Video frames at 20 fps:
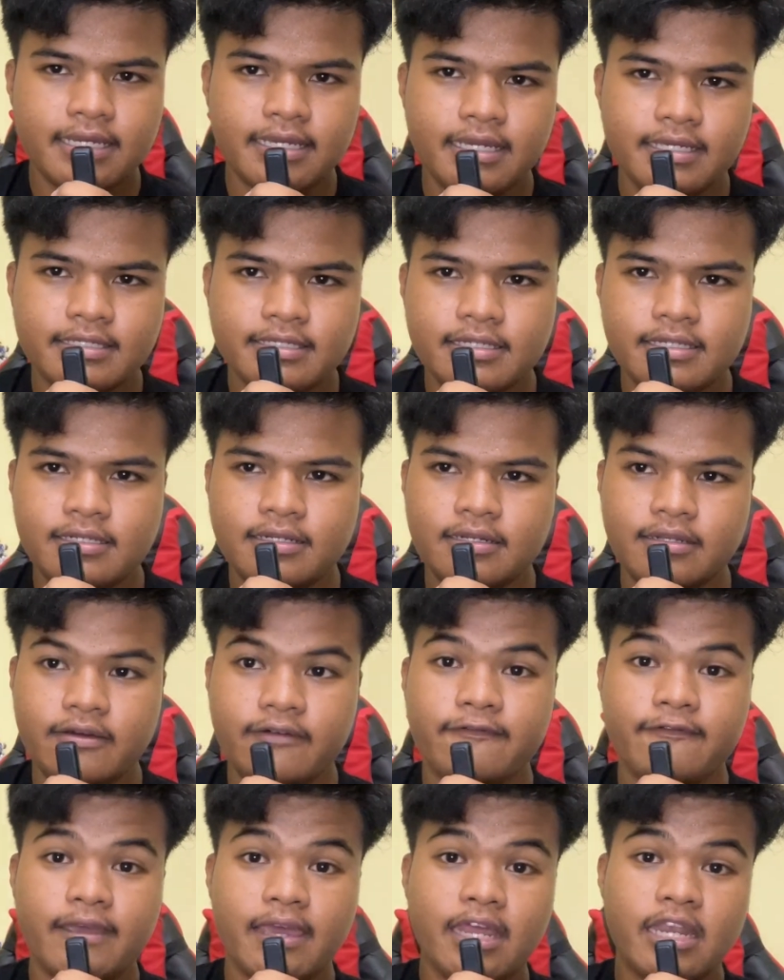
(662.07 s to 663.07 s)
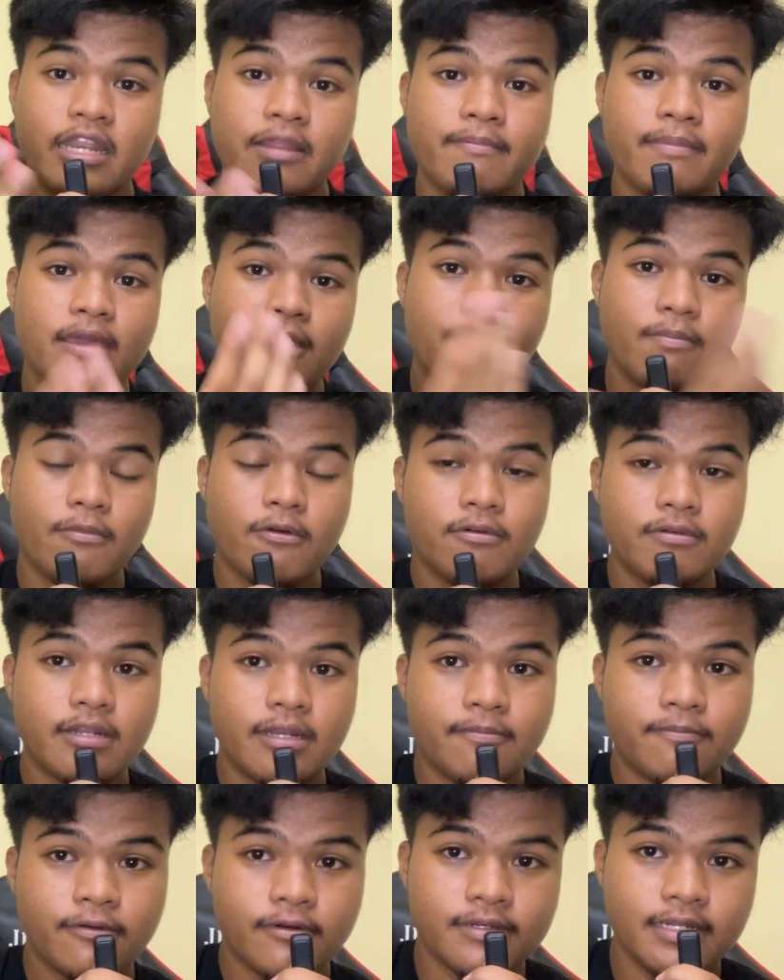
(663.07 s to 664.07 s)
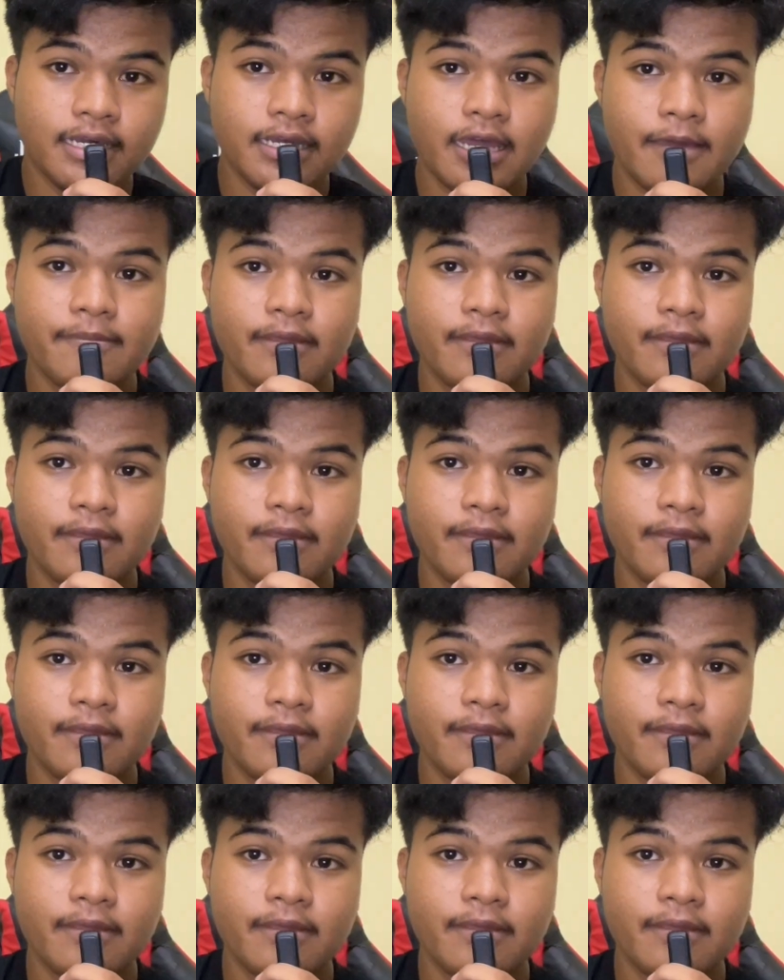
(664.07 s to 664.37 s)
I actually love anime more than product.